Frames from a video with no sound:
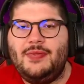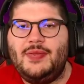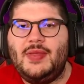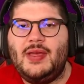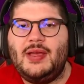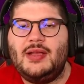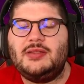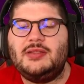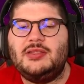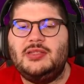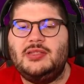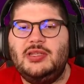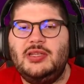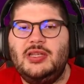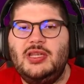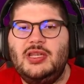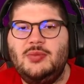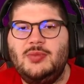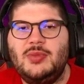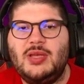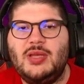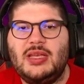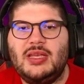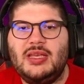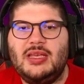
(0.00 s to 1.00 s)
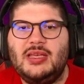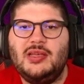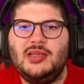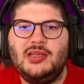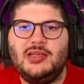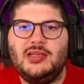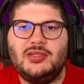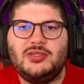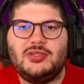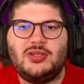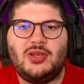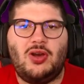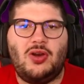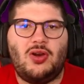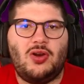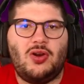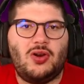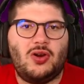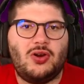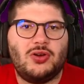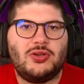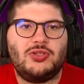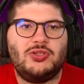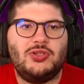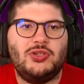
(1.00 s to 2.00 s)
that team is
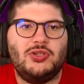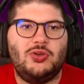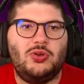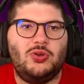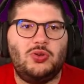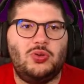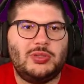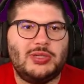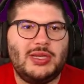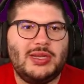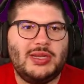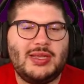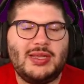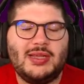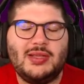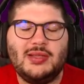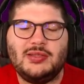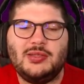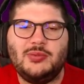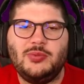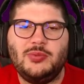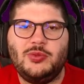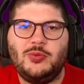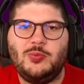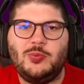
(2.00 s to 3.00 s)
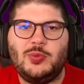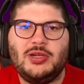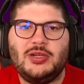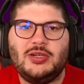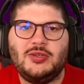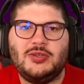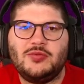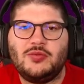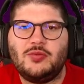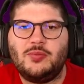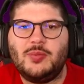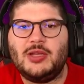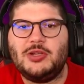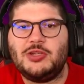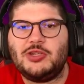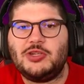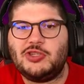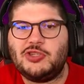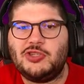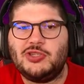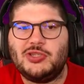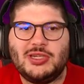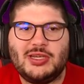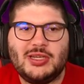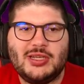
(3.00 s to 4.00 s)
Arsenal. Taking some of the players from
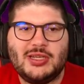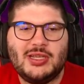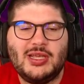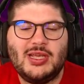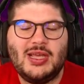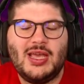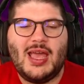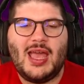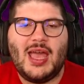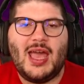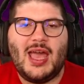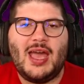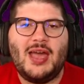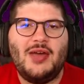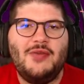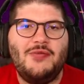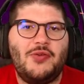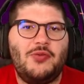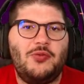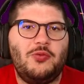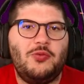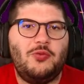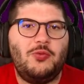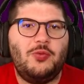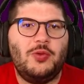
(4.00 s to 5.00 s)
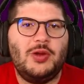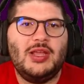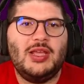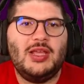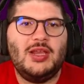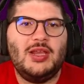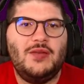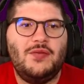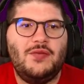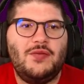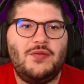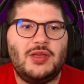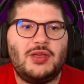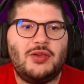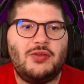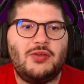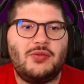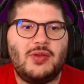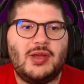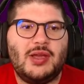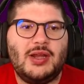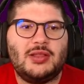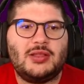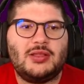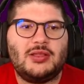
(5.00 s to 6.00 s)
Manchester City have
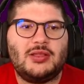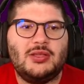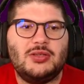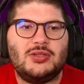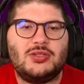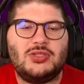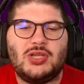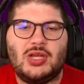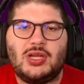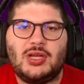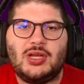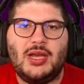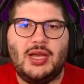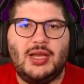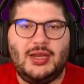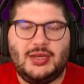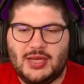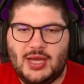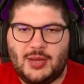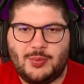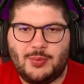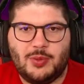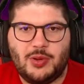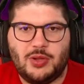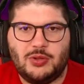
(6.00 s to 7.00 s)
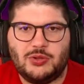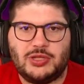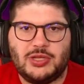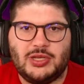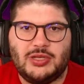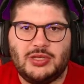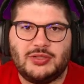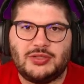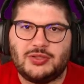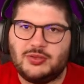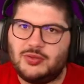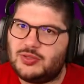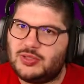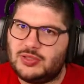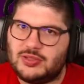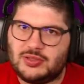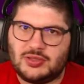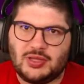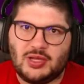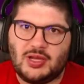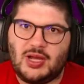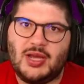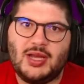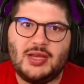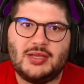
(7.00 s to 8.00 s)
reinvigorated the side. Gabriel Jesus is the
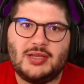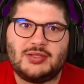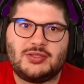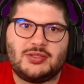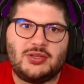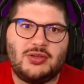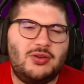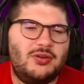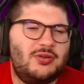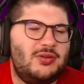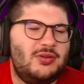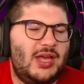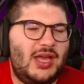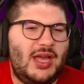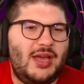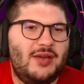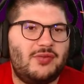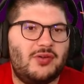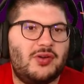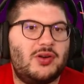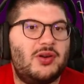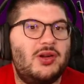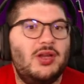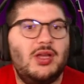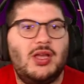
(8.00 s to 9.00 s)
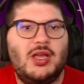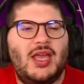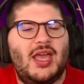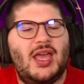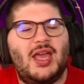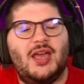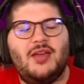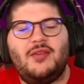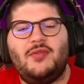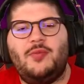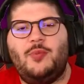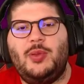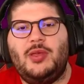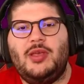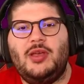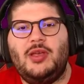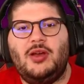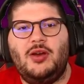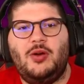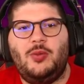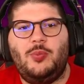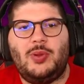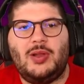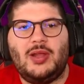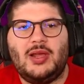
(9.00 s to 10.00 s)
highest owned ever
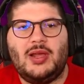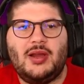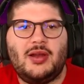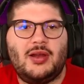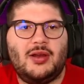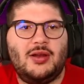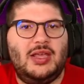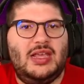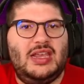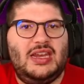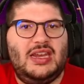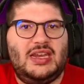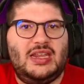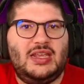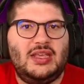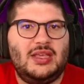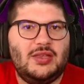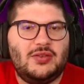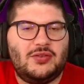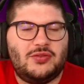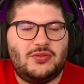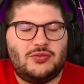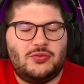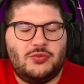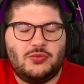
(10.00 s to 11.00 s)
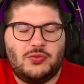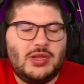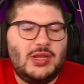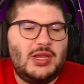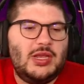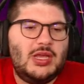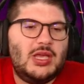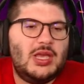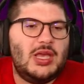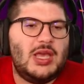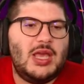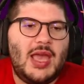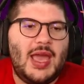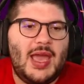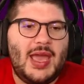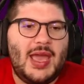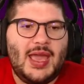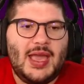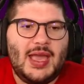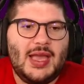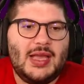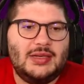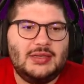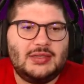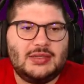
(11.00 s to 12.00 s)
FPL player in history
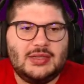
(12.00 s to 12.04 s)
and